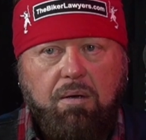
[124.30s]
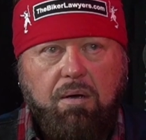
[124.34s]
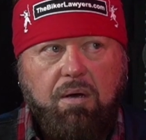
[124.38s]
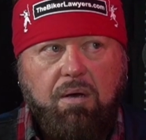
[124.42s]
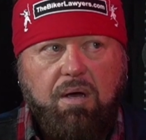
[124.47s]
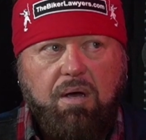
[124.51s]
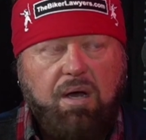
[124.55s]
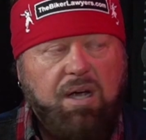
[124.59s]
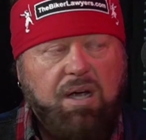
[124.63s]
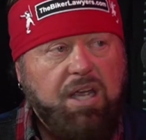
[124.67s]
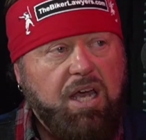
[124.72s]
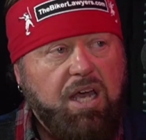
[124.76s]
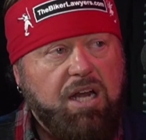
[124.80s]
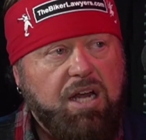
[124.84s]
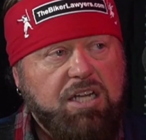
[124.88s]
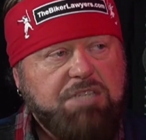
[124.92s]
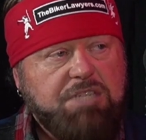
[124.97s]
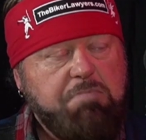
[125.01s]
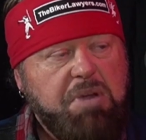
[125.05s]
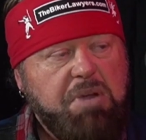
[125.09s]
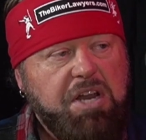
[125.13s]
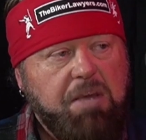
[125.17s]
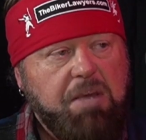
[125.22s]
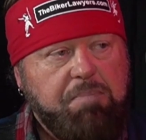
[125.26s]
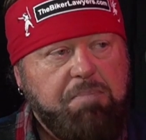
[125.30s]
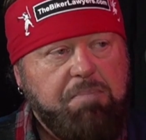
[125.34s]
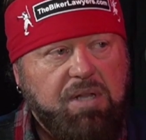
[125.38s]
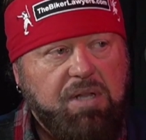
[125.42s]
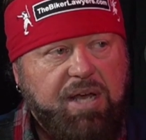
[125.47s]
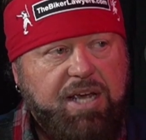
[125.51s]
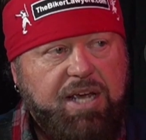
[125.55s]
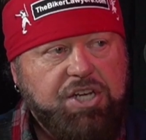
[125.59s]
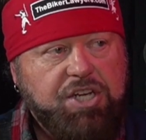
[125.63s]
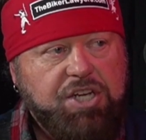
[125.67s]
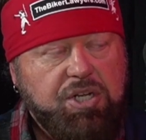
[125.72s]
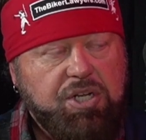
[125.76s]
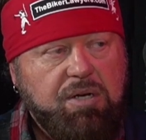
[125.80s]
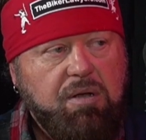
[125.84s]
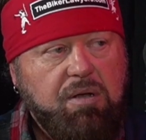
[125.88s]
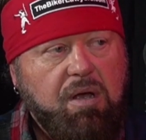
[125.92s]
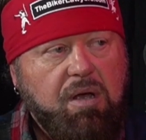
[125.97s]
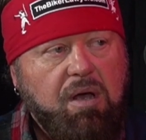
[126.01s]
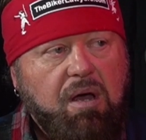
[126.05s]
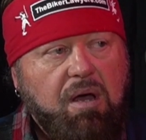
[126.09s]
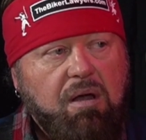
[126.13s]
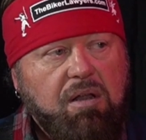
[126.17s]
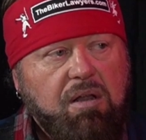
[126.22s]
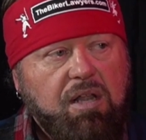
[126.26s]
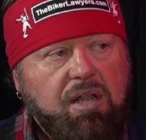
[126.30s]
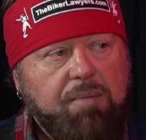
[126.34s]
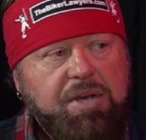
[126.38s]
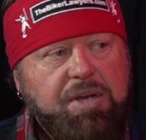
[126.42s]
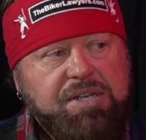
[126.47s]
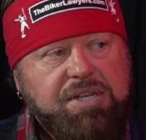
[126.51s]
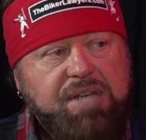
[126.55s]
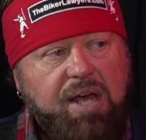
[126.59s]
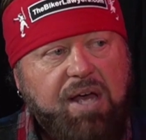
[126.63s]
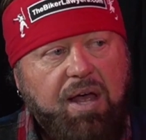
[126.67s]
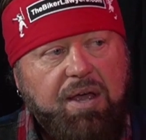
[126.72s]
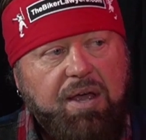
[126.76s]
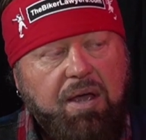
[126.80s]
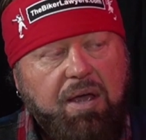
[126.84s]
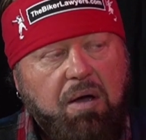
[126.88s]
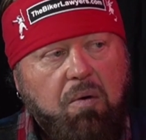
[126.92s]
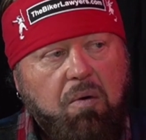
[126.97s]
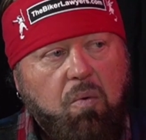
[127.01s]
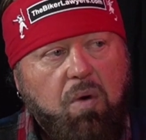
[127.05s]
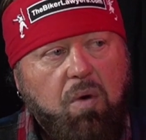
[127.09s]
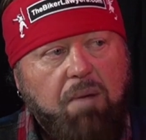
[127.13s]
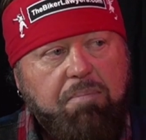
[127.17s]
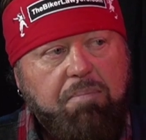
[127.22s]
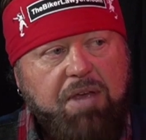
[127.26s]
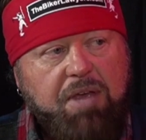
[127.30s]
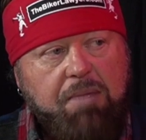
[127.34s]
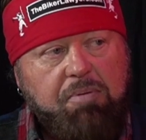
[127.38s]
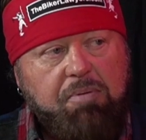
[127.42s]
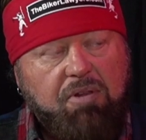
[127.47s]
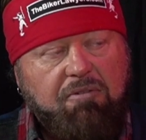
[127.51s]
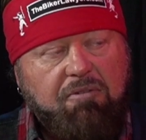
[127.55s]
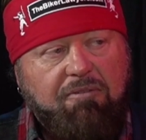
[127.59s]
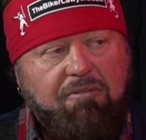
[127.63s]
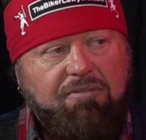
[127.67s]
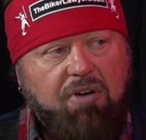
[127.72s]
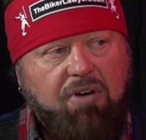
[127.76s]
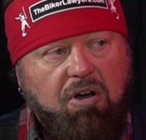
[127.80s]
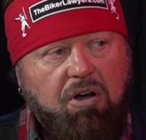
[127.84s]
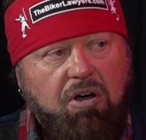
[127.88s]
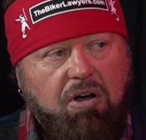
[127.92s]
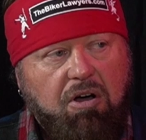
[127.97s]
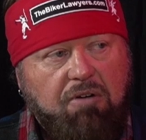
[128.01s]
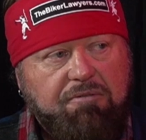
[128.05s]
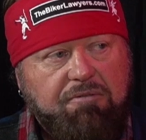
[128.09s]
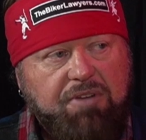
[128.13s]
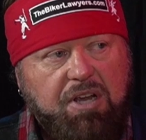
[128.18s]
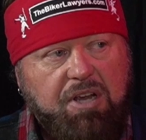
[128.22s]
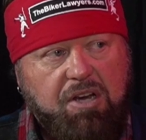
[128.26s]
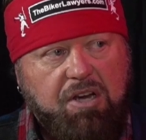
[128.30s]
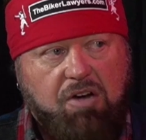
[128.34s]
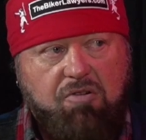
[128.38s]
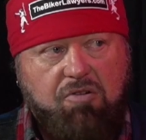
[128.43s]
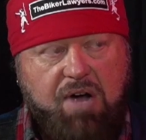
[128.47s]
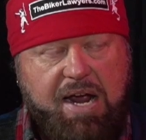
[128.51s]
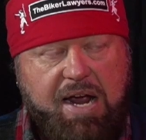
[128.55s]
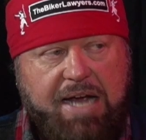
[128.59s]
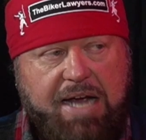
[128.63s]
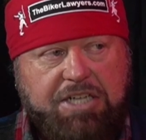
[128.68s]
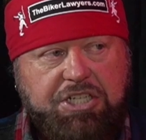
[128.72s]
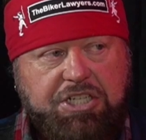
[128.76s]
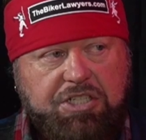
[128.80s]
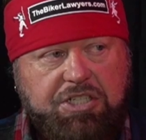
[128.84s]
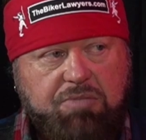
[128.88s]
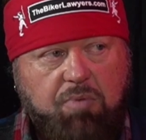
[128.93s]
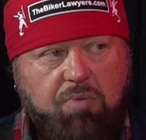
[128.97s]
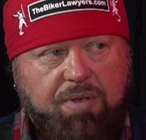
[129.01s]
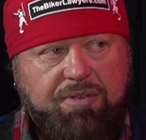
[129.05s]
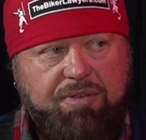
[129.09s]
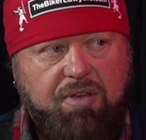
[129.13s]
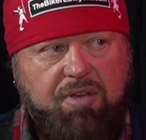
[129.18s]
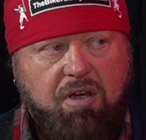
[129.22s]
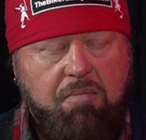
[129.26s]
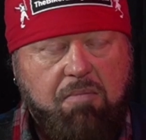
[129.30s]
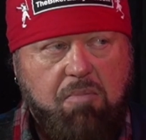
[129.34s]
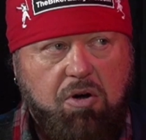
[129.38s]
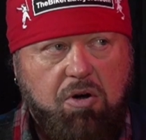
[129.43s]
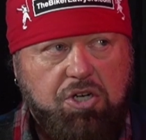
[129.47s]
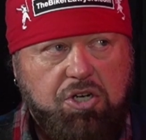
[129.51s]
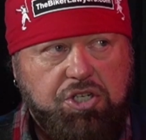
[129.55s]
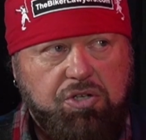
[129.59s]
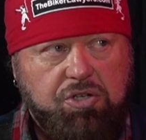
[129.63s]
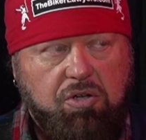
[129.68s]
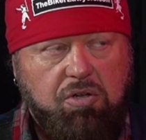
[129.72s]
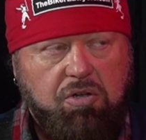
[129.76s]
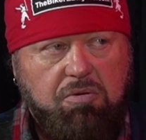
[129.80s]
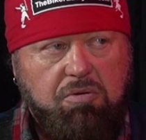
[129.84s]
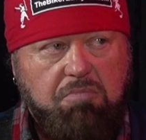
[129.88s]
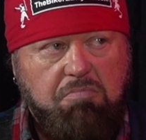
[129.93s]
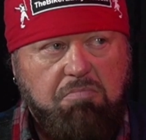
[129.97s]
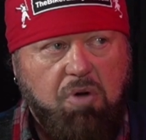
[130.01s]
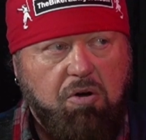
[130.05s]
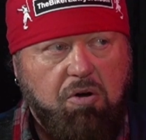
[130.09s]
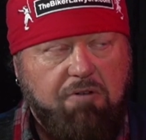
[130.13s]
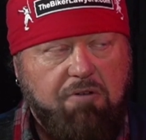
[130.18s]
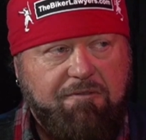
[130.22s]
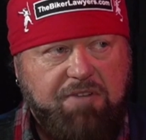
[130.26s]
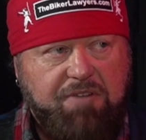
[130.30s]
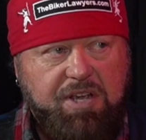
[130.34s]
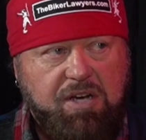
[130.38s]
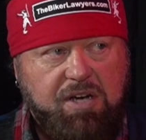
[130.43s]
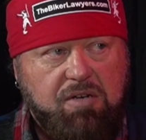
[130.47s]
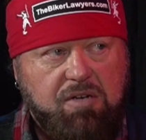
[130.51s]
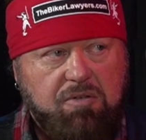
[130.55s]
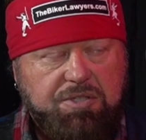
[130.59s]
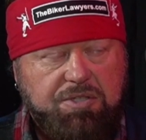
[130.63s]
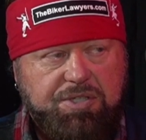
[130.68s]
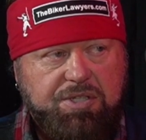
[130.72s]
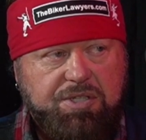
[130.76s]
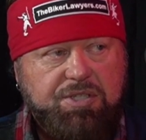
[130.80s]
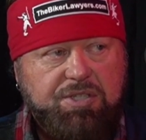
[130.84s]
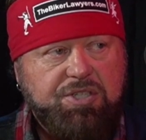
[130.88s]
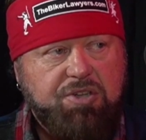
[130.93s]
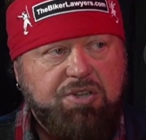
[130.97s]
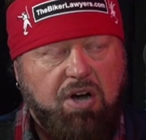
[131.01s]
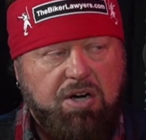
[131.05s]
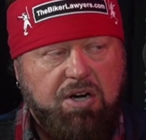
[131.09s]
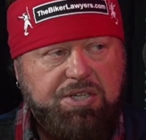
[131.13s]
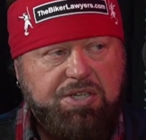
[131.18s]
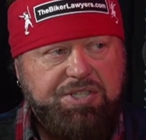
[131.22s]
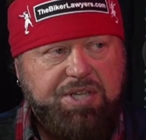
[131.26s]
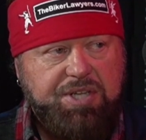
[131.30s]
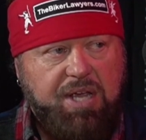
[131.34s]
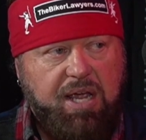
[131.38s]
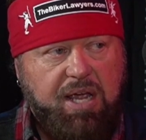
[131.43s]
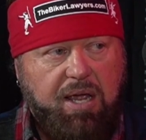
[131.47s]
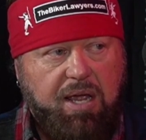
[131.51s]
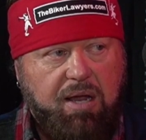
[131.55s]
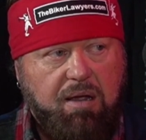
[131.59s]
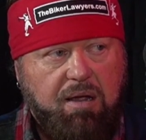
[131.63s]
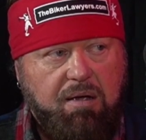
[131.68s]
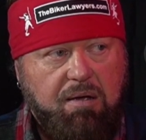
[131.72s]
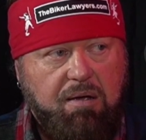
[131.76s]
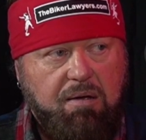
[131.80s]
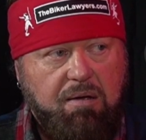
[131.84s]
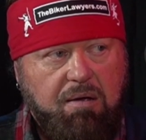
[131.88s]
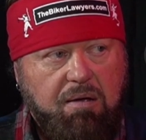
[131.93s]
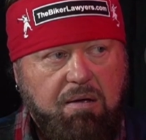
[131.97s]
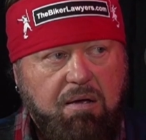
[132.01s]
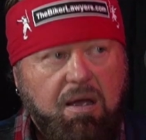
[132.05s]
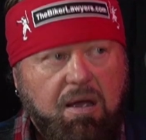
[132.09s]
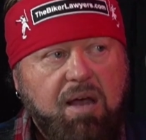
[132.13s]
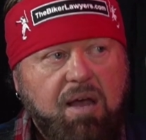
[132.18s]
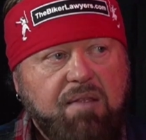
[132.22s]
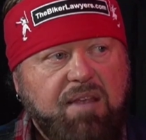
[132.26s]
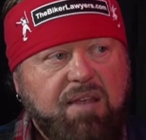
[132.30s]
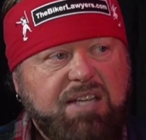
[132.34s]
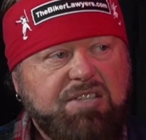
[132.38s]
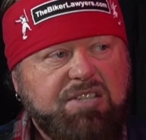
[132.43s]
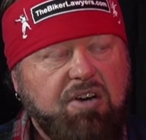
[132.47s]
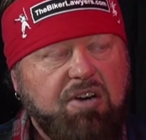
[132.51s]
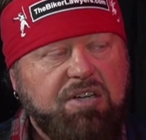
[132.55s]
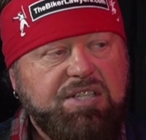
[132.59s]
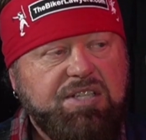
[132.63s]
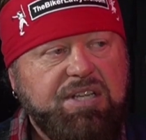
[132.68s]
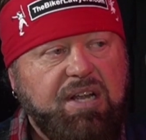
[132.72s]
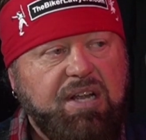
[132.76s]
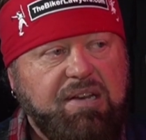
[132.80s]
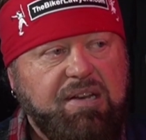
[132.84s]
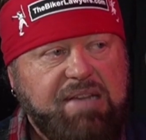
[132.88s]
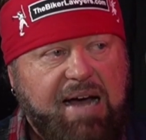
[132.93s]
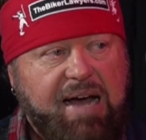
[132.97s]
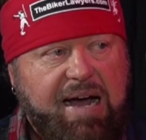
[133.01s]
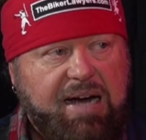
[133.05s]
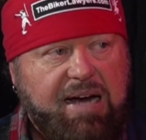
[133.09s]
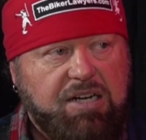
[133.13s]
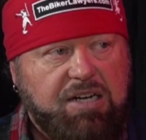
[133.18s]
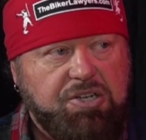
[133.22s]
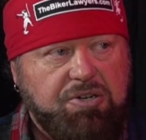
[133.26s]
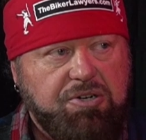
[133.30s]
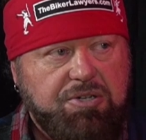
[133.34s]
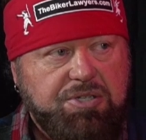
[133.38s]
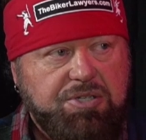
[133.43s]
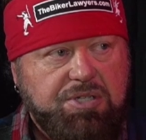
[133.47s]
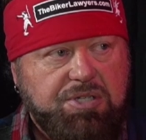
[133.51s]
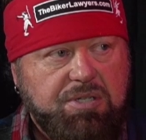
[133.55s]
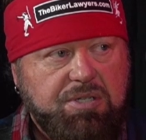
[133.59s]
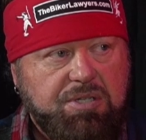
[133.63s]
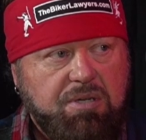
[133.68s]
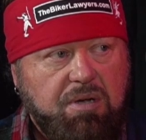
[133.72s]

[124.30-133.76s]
Again, it's manipulation. Let me tell you what people involved in crashes with commercial motor vehicles start seeing. They start seeing doctors.